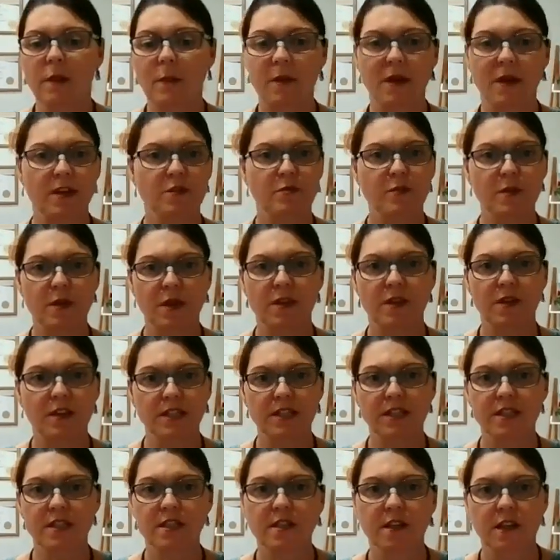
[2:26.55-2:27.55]
my husband and I
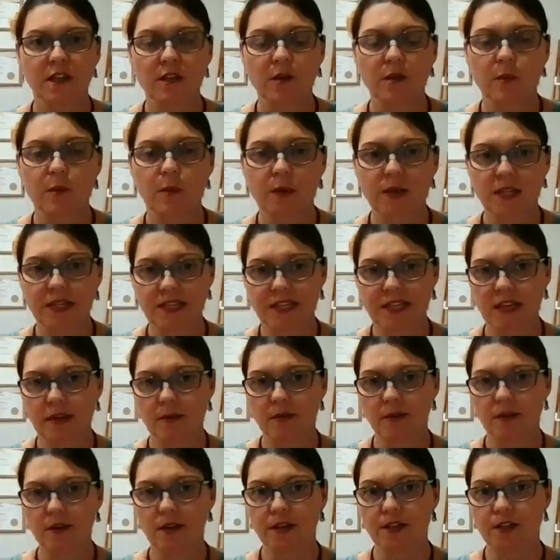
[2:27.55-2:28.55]
decided we wanted to
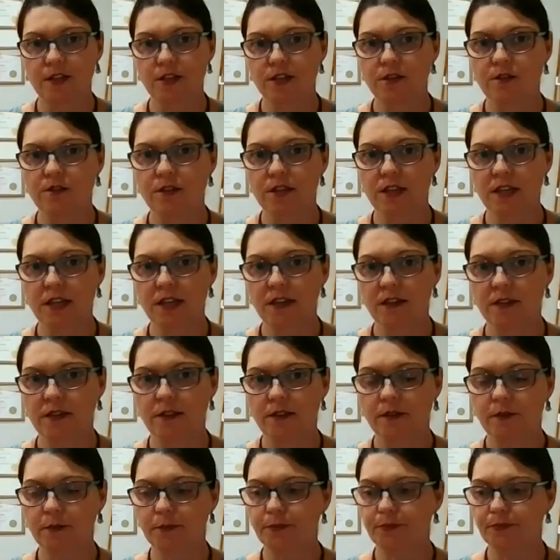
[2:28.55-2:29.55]
emigrate to New
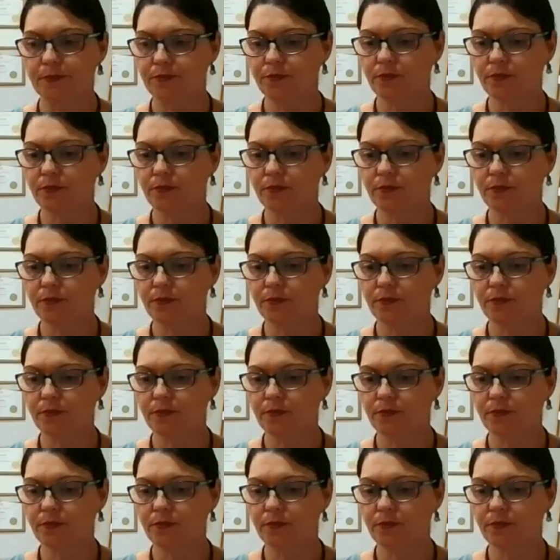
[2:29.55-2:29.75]
Zealand,